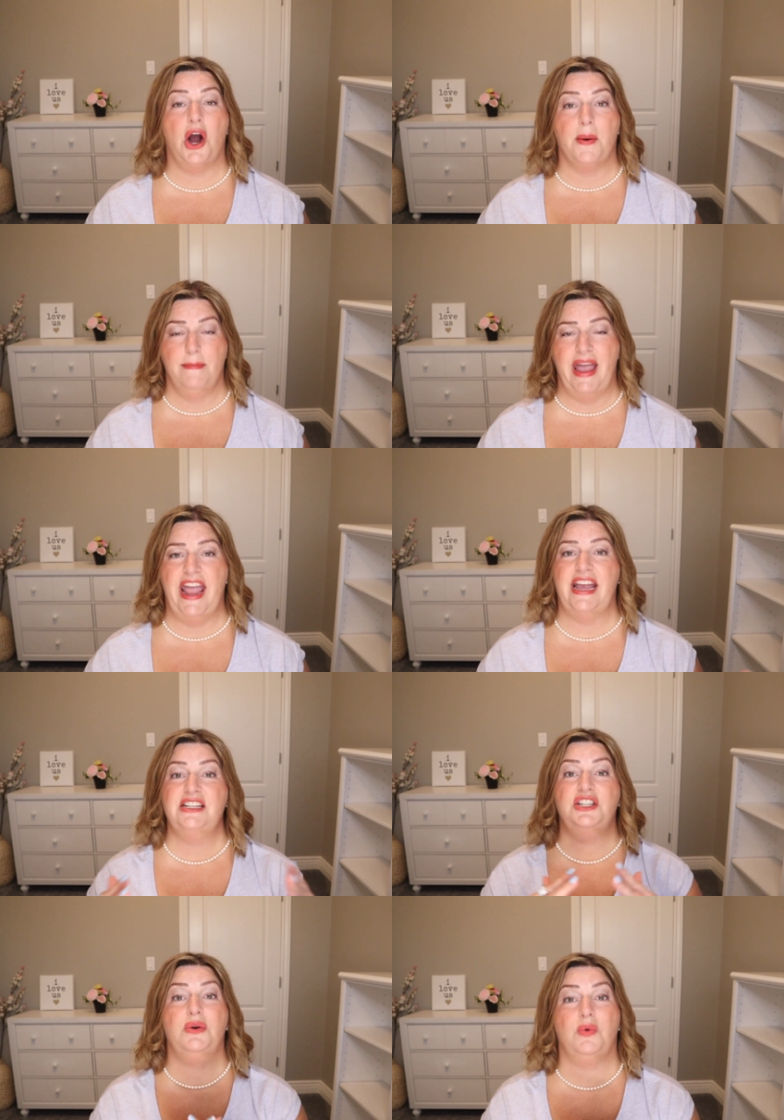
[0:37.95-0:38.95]
are
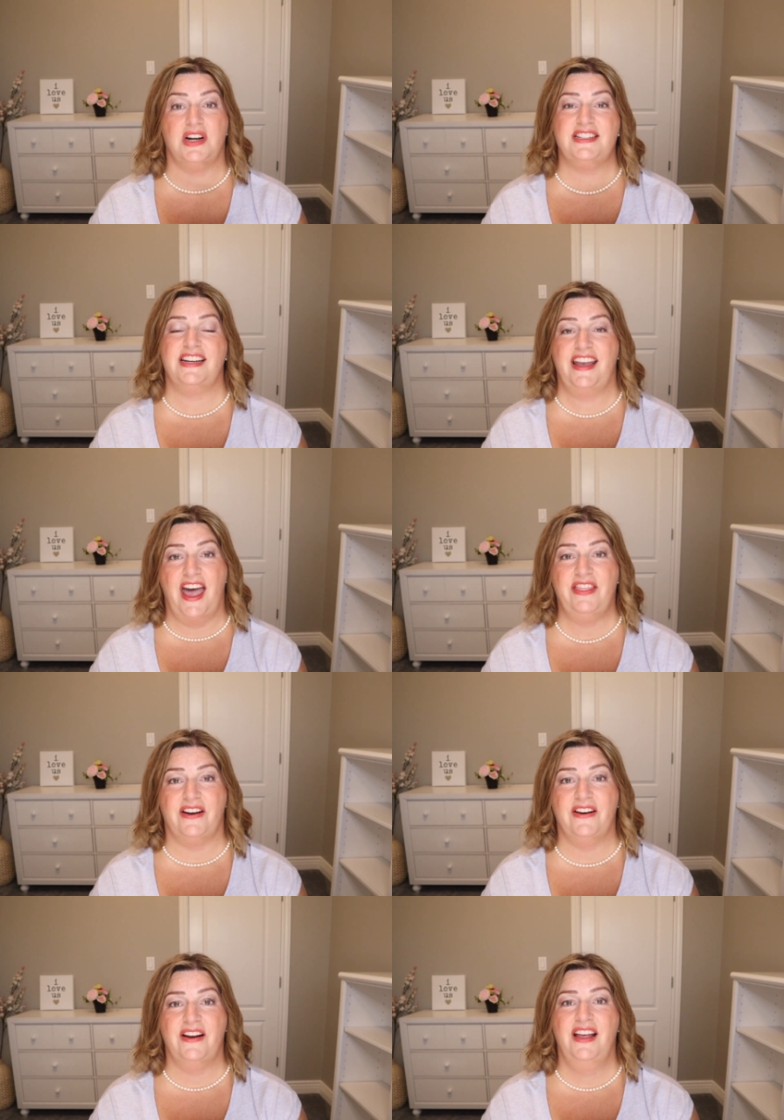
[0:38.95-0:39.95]
made to work
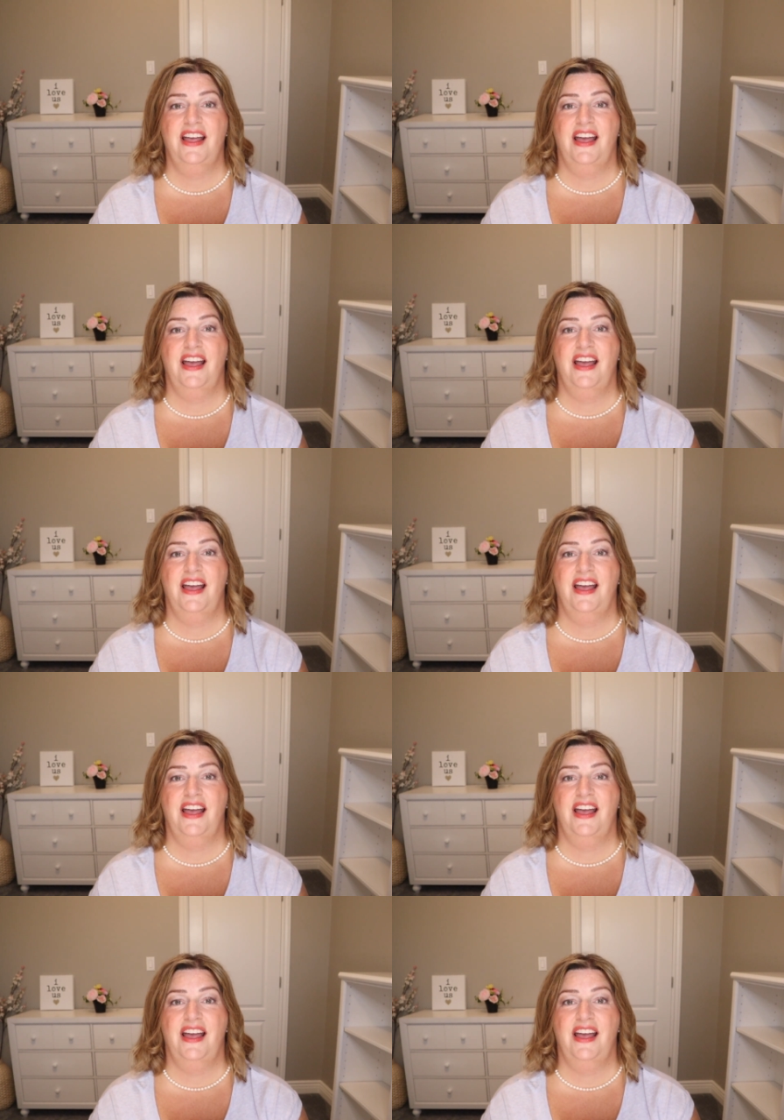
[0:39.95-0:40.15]
together.